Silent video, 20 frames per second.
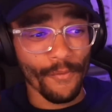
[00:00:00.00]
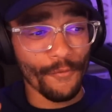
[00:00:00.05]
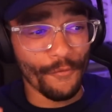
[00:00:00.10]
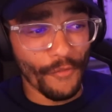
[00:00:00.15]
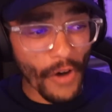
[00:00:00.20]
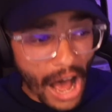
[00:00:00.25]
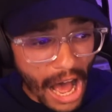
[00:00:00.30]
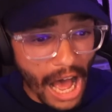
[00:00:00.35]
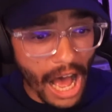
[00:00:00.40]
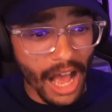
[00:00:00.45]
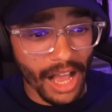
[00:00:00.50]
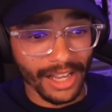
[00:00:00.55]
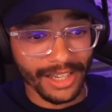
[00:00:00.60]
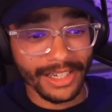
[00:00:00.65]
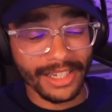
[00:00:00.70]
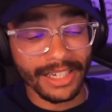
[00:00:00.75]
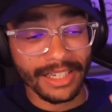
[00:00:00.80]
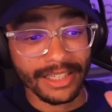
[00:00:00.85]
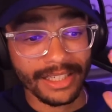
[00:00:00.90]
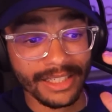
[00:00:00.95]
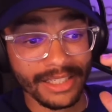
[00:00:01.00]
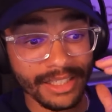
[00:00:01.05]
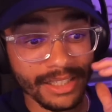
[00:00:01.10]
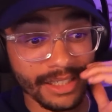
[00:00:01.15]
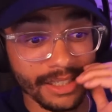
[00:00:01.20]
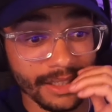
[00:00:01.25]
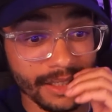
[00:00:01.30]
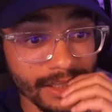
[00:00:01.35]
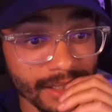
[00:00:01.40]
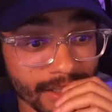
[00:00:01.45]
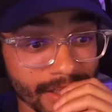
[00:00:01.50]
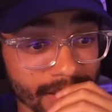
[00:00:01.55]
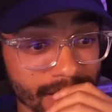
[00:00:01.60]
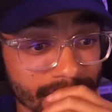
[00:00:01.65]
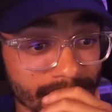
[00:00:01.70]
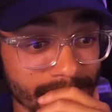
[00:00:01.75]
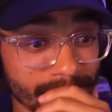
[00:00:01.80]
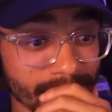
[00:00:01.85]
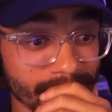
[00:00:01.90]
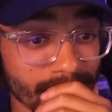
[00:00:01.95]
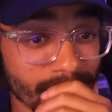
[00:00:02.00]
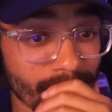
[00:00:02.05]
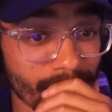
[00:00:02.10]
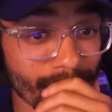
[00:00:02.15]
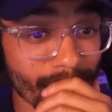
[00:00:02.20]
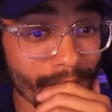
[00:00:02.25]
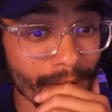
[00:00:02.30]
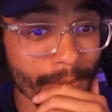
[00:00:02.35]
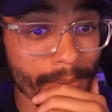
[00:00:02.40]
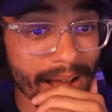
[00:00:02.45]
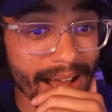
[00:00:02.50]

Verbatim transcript: Fuck! Oh